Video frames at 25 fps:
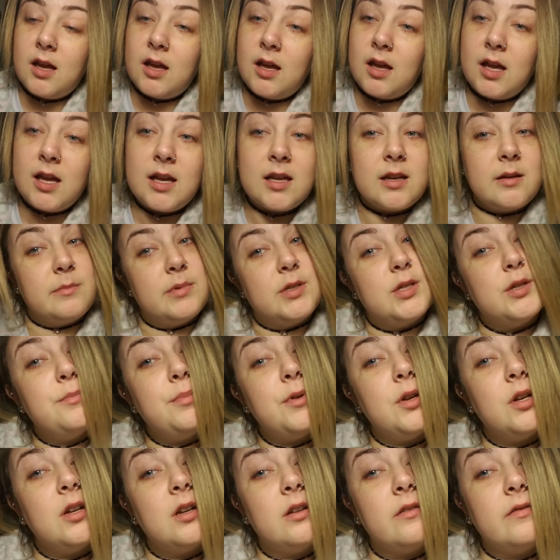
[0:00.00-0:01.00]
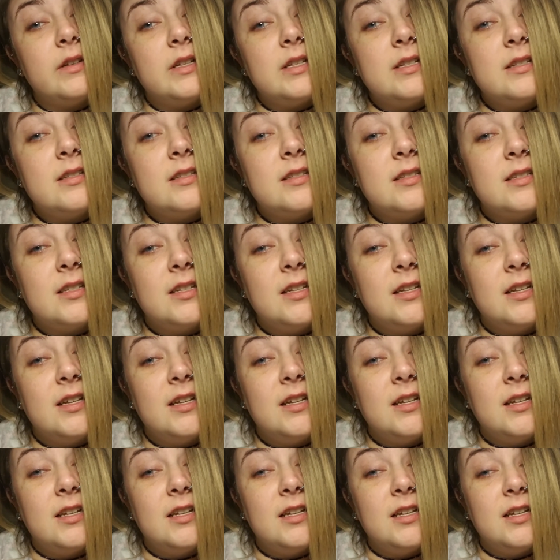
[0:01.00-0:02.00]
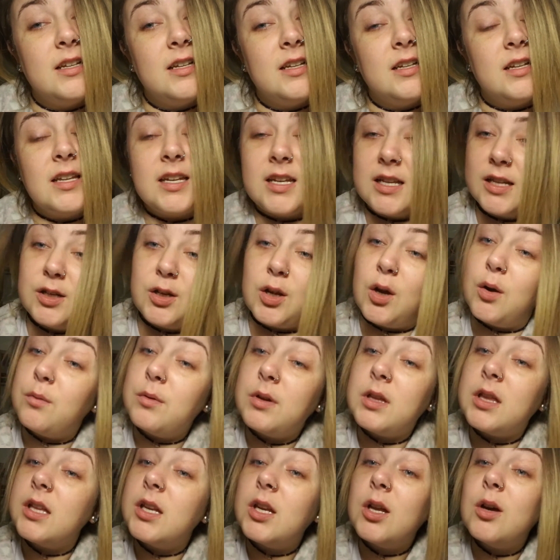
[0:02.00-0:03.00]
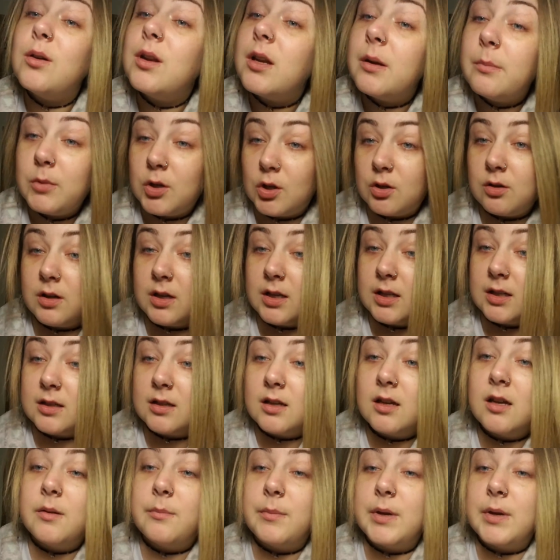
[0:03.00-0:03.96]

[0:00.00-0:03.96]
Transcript: and I'm super nervous and I don't really know what I'm doing.